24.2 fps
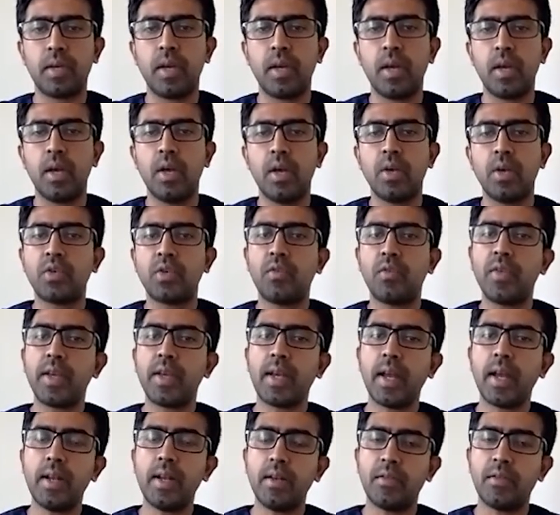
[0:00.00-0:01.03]
So we
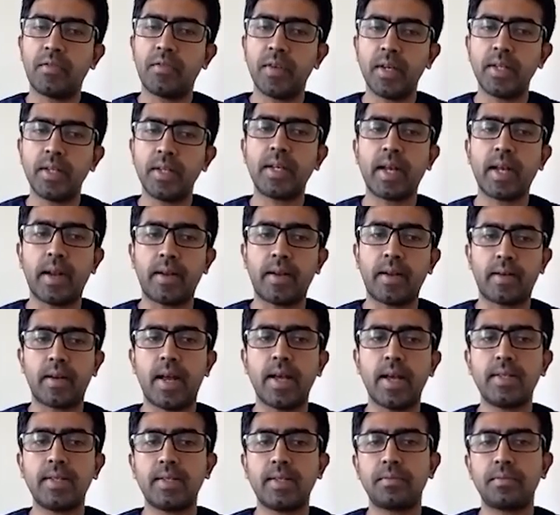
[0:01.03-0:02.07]
can further
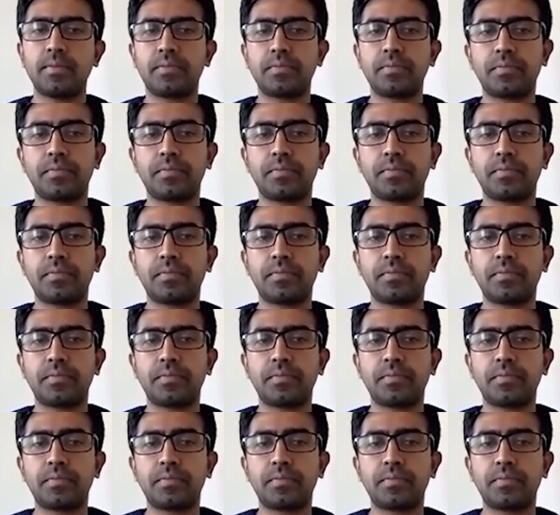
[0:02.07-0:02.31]
categorize